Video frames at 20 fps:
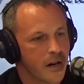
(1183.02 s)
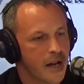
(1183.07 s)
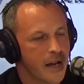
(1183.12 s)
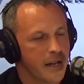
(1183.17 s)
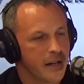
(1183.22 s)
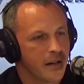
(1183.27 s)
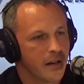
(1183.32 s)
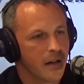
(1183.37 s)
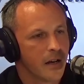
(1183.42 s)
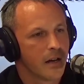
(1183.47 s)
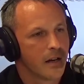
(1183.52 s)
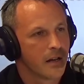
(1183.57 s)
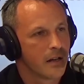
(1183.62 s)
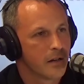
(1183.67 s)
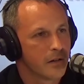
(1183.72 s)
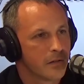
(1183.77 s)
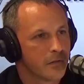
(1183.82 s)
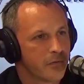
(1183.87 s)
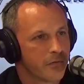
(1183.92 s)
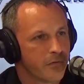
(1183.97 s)
All right.
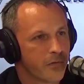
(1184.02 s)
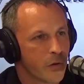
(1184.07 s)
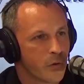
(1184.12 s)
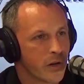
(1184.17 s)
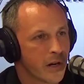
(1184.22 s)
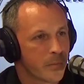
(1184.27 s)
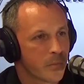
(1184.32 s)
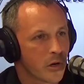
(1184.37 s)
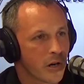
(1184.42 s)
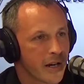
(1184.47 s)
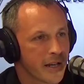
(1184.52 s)
Phone number